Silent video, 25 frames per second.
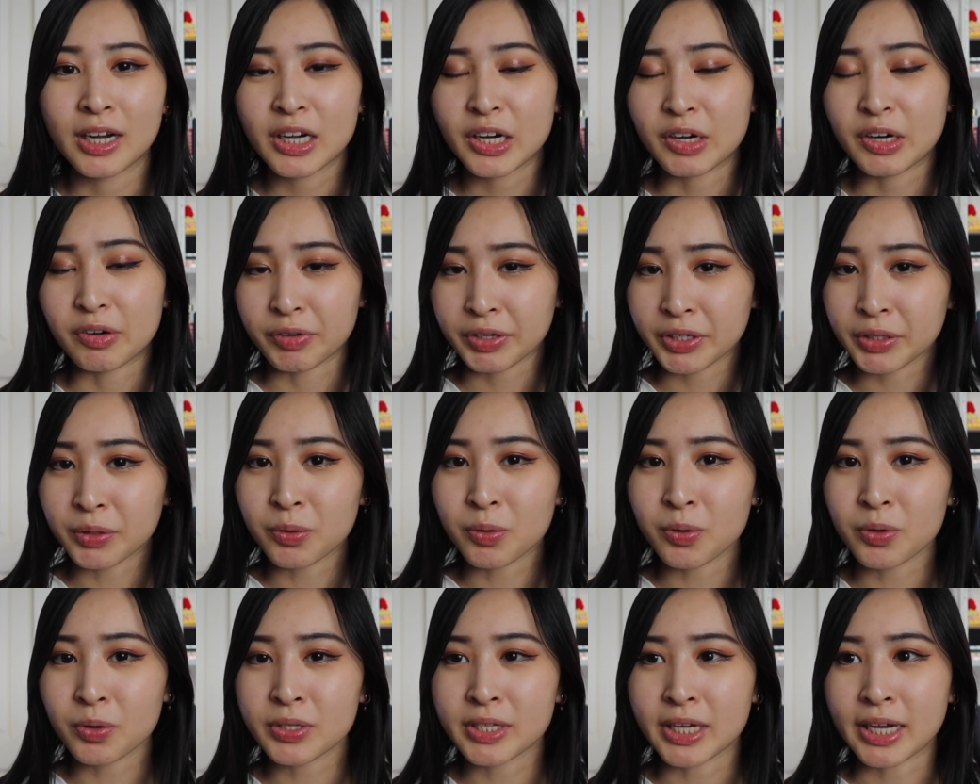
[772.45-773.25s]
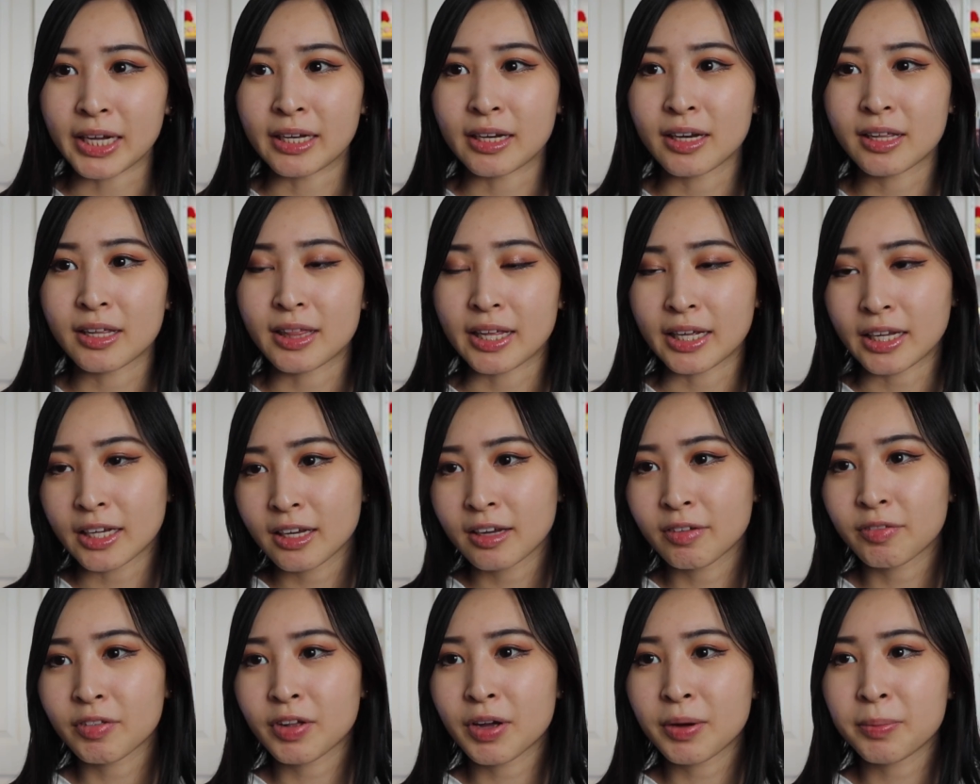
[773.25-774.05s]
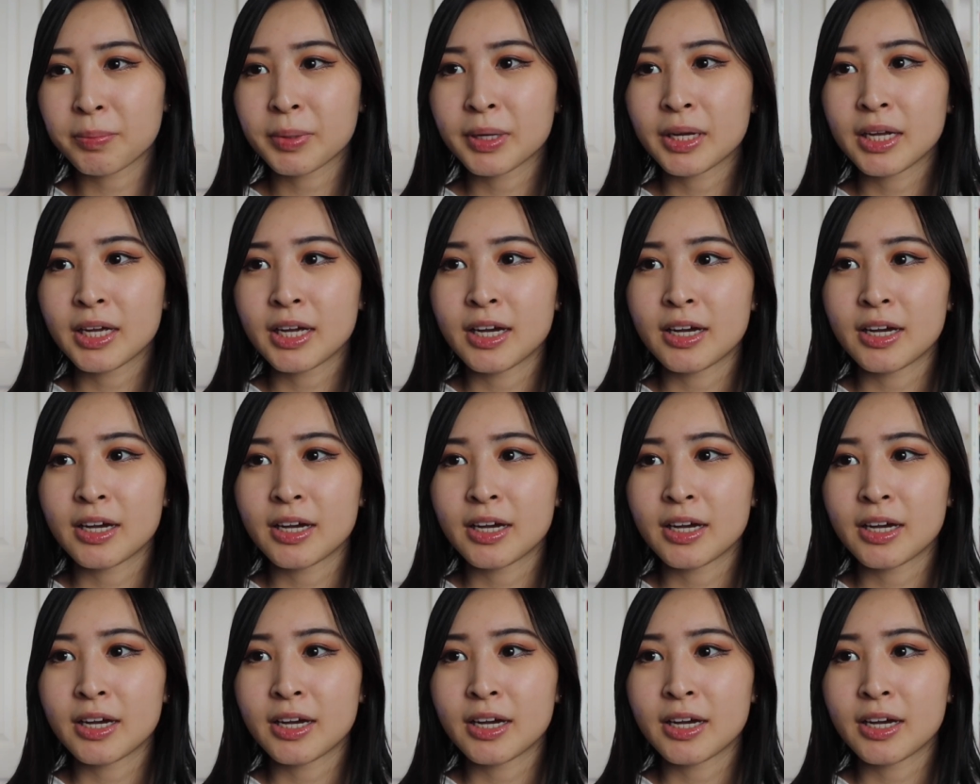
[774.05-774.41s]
career goals and thinking of them.